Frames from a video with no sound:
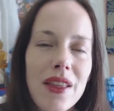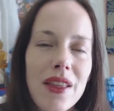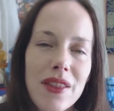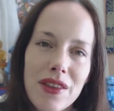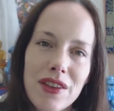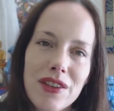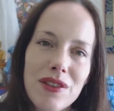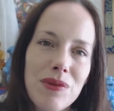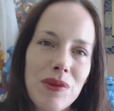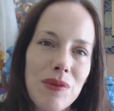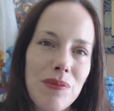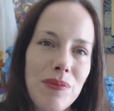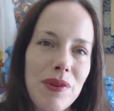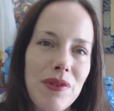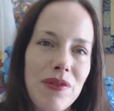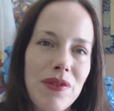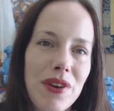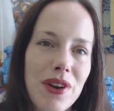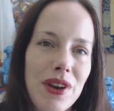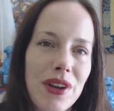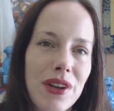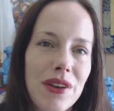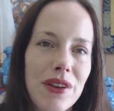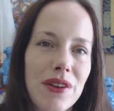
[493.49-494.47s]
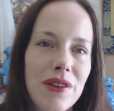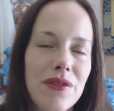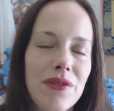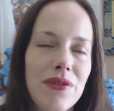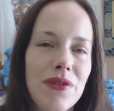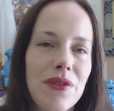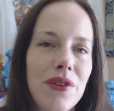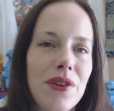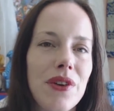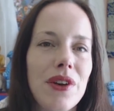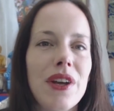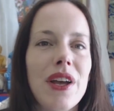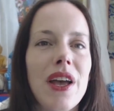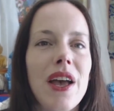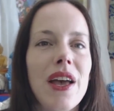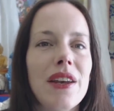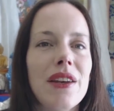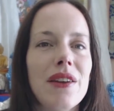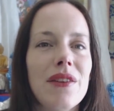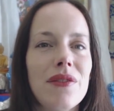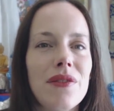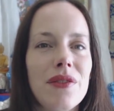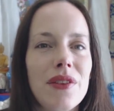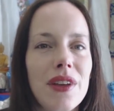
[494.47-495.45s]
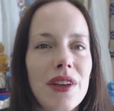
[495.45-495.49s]
this would be very good for a kind
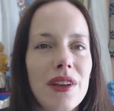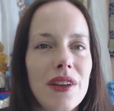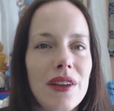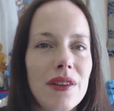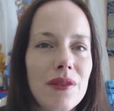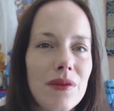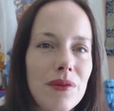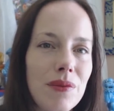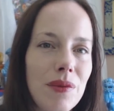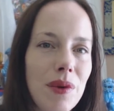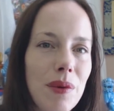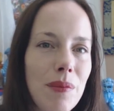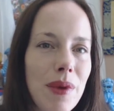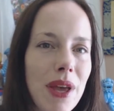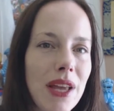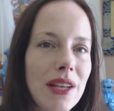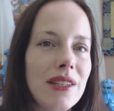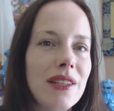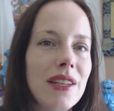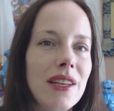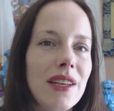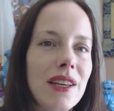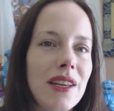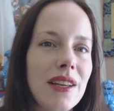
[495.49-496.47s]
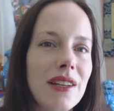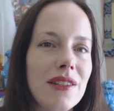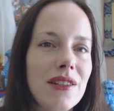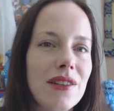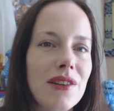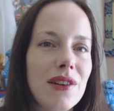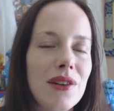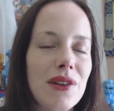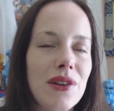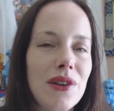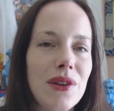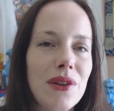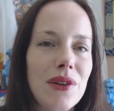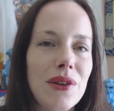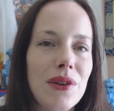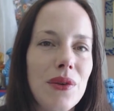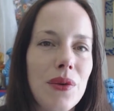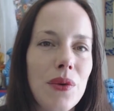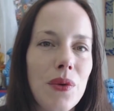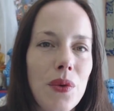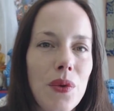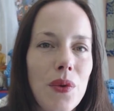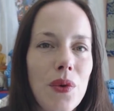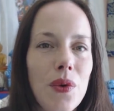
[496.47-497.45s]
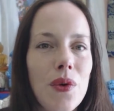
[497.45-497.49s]
of romantic
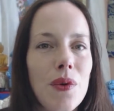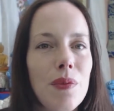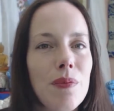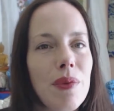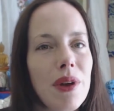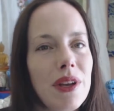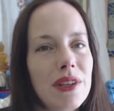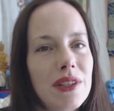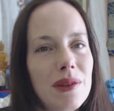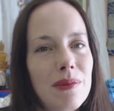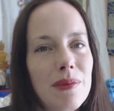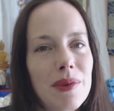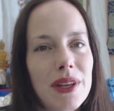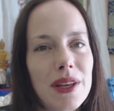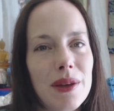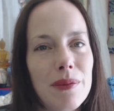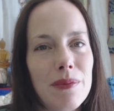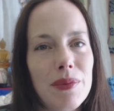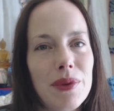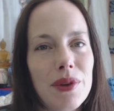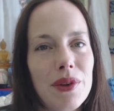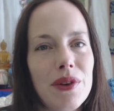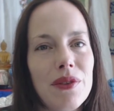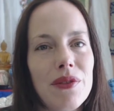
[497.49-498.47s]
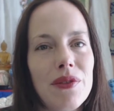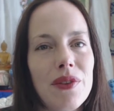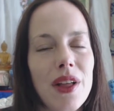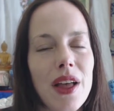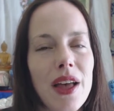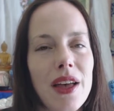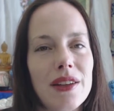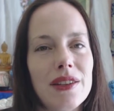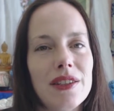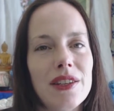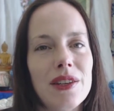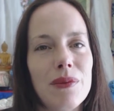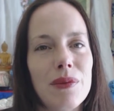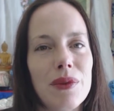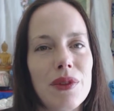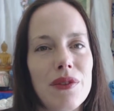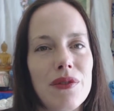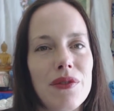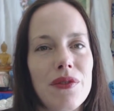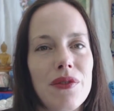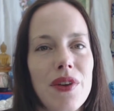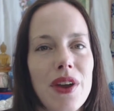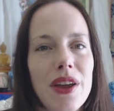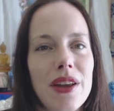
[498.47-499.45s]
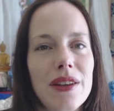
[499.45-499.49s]
interlude, or possibly a beautiful outing with a
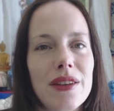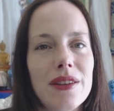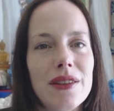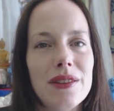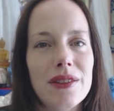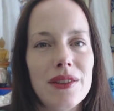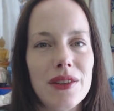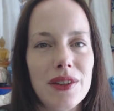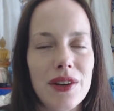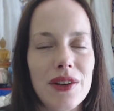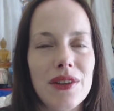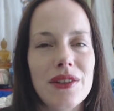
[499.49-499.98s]
friend,